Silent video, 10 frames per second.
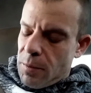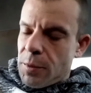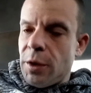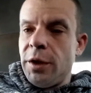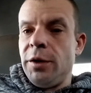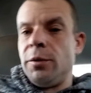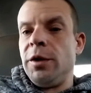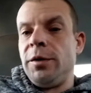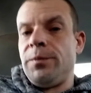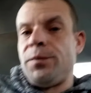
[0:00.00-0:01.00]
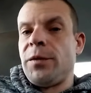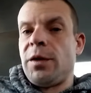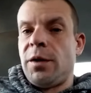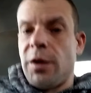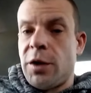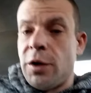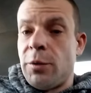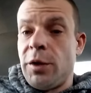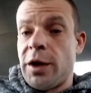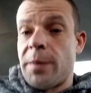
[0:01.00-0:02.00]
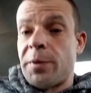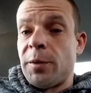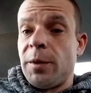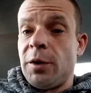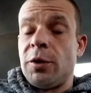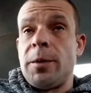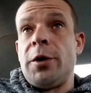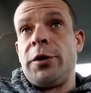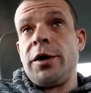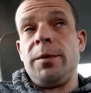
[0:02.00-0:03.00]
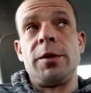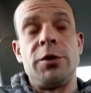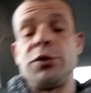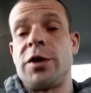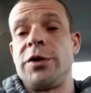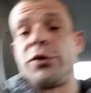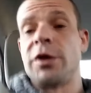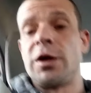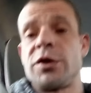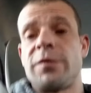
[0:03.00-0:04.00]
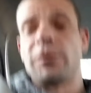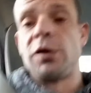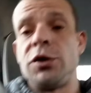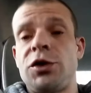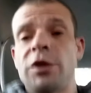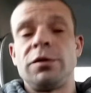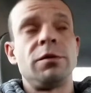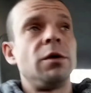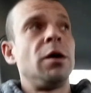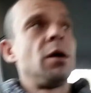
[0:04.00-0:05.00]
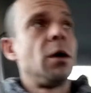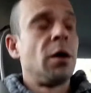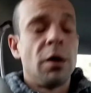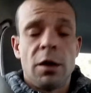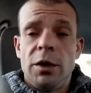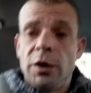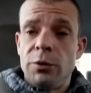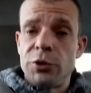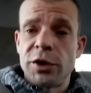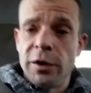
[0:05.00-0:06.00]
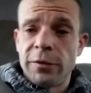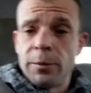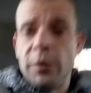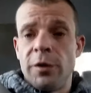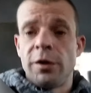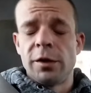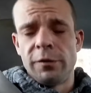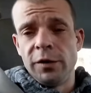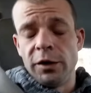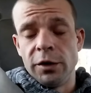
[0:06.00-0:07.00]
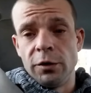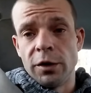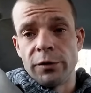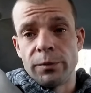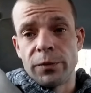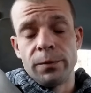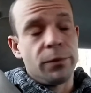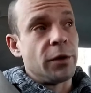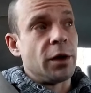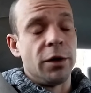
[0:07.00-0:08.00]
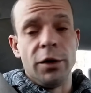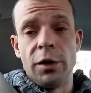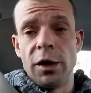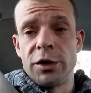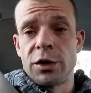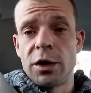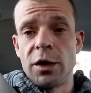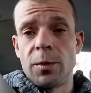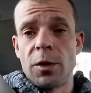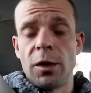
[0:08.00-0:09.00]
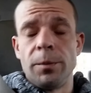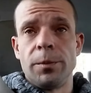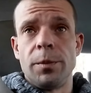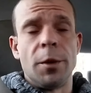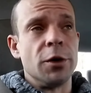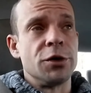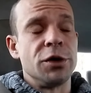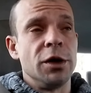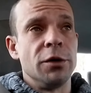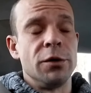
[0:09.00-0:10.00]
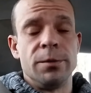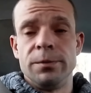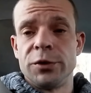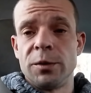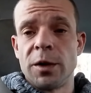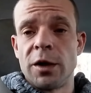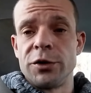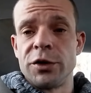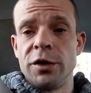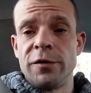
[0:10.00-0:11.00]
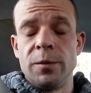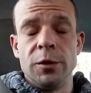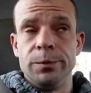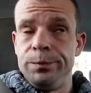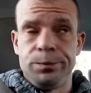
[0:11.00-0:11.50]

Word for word: But anyway, it couldn't have really happened to me on a better day because honestly, guys, I feel like shit. Y'all will see from the video I, that I did last night, I'll probably merge together some kind of stuff, but